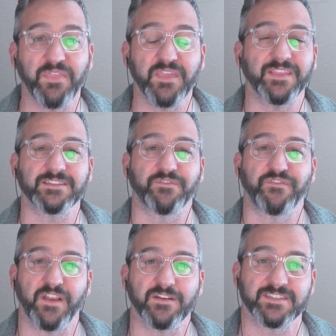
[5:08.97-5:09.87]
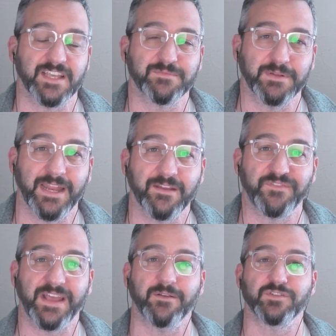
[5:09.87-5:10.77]
I think that's a fair assessment. And
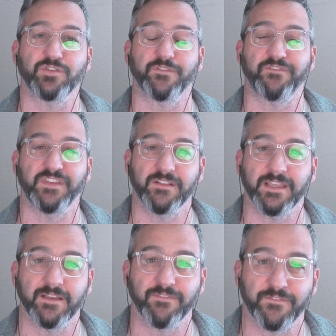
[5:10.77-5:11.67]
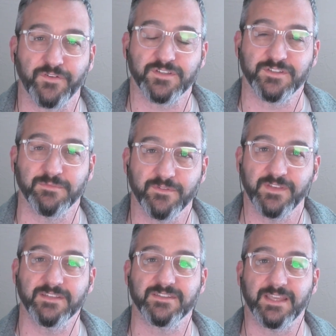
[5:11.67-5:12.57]
if that was your feeling of the first two
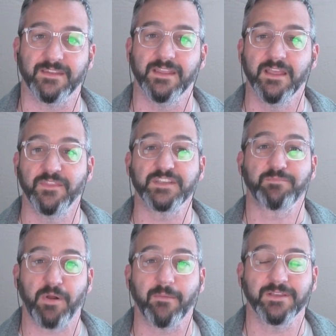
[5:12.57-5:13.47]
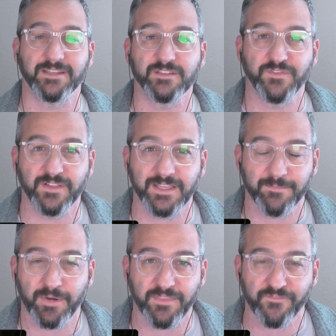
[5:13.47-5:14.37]
movies, then this probably does feel
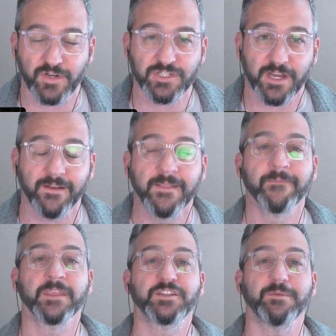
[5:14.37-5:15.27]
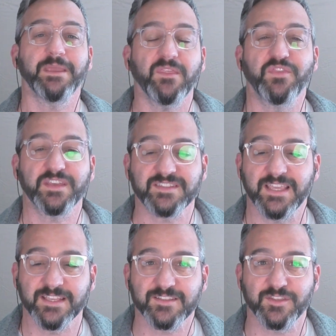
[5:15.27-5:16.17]
like a breath of fresh air. To me, this
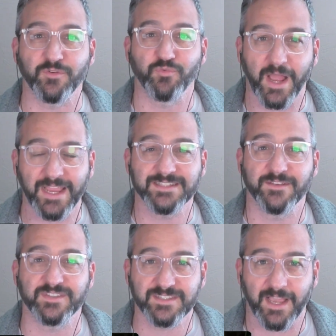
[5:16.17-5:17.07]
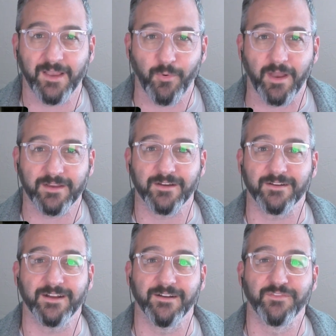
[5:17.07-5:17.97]
is the rise of
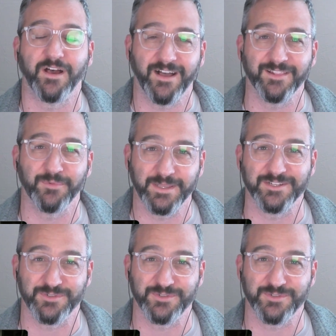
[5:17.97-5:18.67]
Skywalker of the Halloween